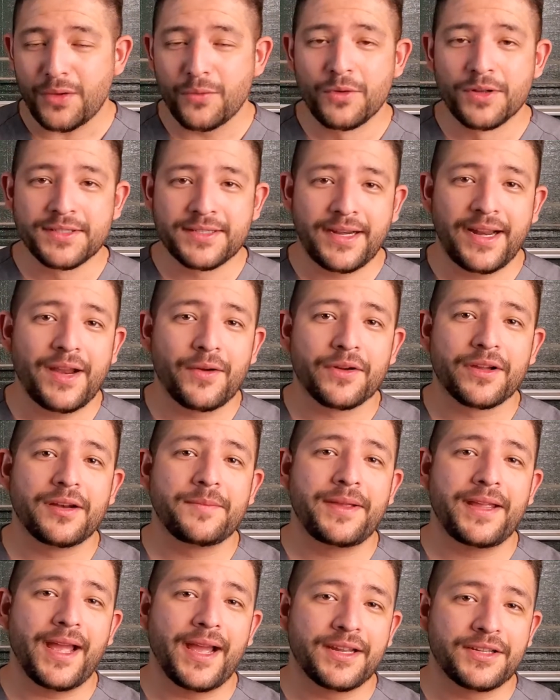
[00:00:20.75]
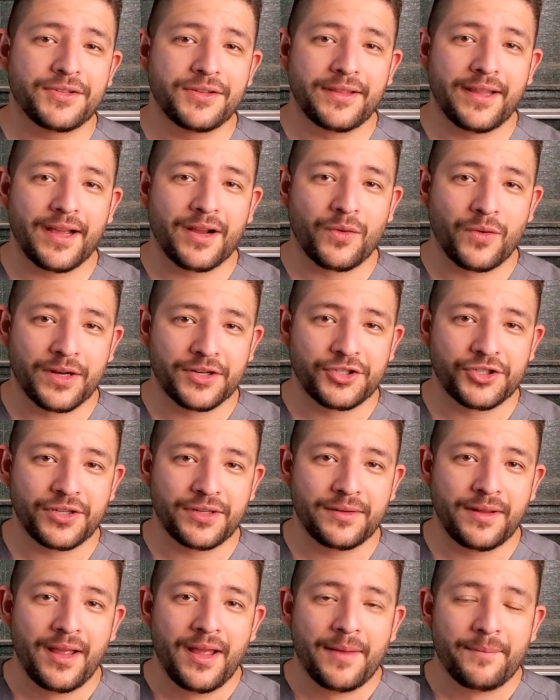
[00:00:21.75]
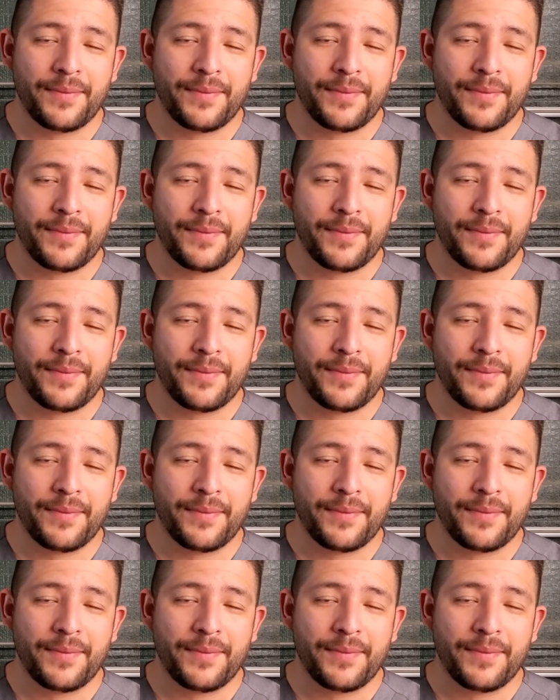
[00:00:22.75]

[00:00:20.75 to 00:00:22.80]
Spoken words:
Well, today we're going to be answering that question